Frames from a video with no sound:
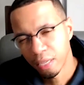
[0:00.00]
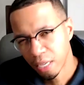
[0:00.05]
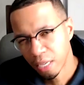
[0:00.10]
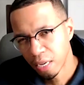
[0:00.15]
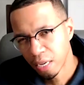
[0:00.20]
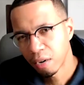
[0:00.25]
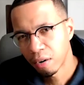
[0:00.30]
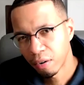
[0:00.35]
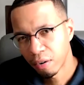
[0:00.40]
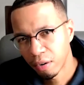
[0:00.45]

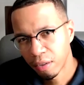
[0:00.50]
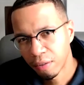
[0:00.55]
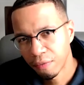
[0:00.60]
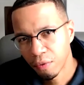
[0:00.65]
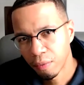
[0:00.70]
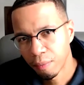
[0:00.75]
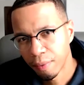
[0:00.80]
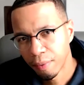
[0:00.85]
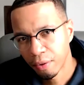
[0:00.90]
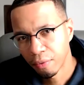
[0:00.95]
year underneath
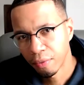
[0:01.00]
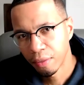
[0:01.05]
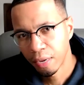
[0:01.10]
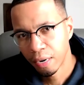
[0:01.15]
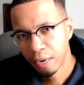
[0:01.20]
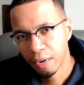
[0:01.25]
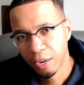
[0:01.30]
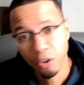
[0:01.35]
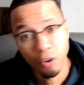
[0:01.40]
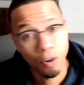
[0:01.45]
your belt
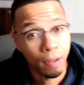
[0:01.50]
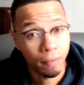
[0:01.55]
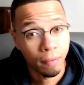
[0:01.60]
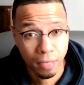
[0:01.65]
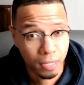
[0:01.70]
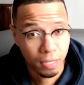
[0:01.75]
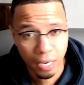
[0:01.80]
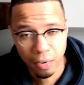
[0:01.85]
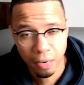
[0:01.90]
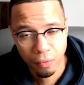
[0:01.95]
there. You don't have to
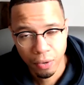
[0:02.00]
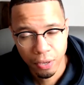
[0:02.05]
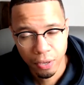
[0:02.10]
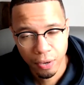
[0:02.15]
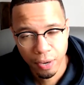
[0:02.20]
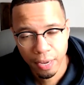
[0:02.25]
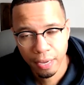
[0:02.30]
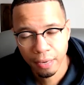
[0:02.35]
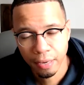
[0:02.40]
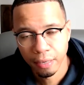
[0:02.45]
stay where
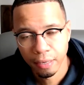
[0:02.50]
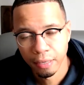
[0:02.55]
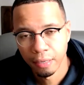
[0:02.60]
you at.